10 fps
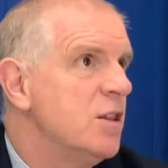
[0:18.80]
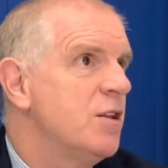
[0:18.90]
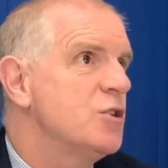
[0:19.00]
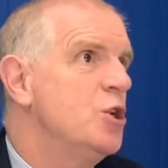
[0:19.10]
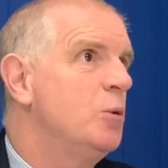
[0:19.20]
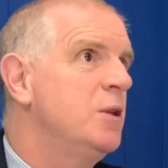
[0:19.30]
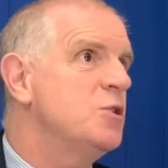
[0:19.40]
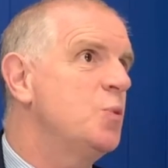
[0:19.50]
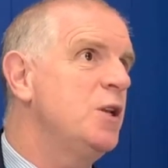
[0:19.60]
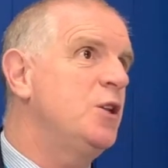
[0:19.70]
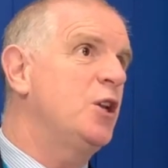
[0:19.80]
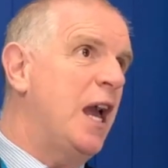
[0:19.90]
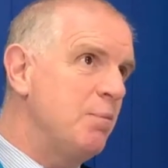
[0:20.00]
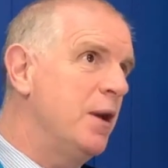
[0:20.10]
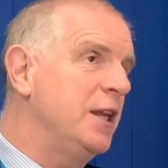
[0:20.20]
They're as normal as we
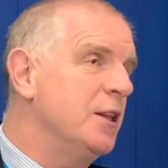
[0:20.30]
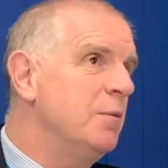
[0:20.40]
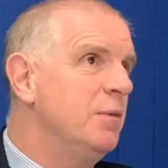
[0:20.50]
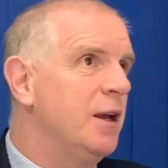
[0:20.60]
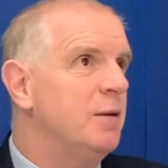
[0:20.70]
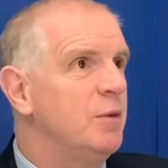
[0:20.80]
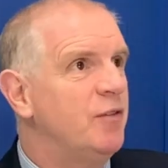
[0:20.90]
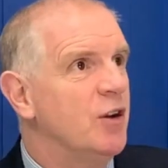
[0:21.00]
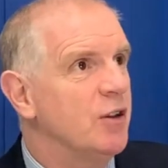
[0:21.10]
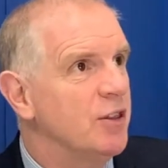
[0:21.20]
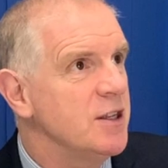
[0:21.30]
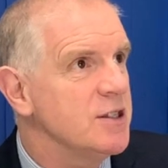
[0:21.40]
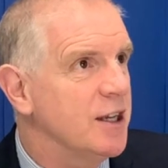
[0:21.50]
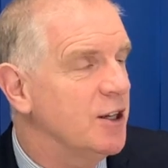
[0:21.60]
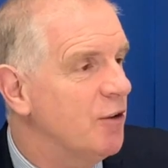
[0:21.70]
can make them. We've got things
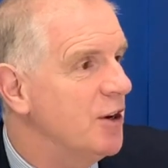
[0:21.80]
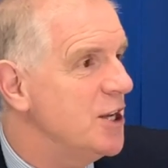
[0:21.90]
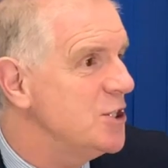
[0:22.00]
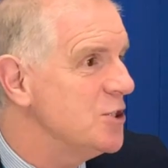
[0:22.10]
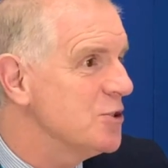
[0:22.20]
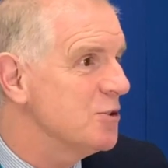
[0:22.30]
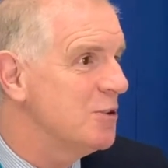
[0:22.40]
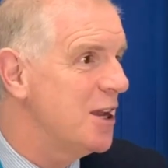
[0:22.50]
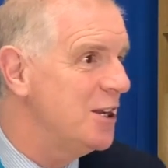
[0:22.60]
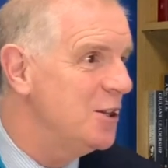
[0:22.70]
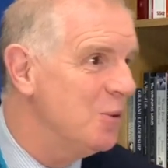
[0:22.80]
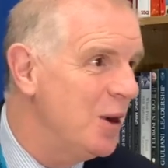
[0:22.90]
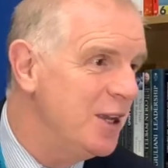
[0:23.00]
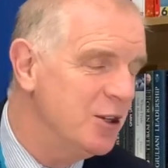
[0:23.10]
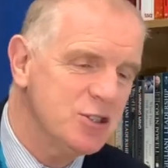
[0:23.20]
like coronations getting in the
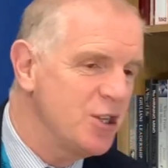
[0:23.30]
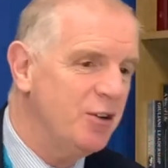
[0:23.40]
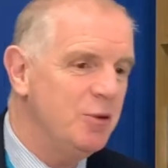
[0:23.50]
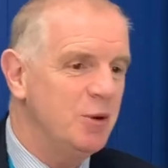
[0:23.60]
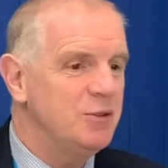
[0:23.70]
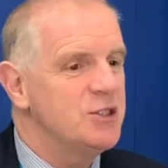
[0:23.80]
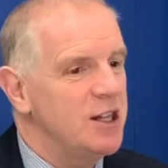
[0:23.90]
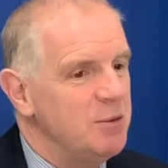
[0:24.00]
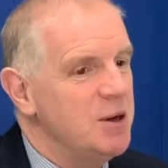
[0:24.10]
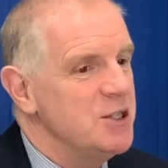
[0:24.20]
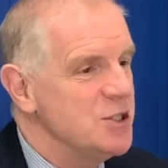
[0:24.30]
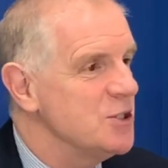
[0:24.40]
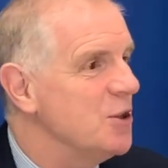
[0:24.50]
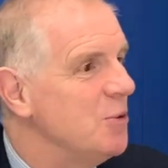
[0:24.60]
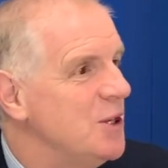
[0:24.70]
way. With celebrations
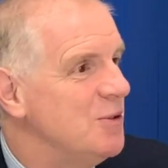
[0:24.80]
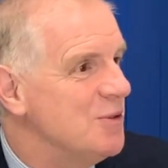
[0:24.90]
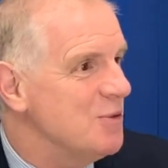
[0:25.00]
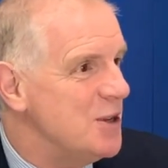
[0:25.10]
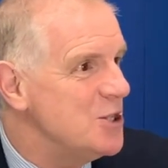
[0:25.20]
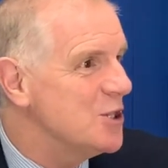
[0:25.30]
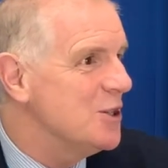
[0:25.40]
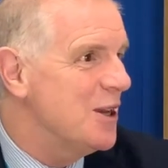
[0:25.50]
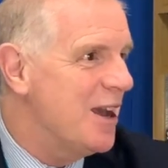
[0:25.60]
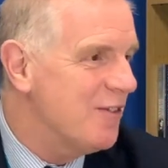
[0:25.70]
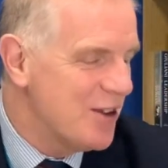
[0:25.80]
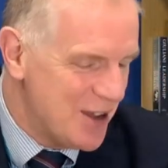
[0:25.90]
that we need to have,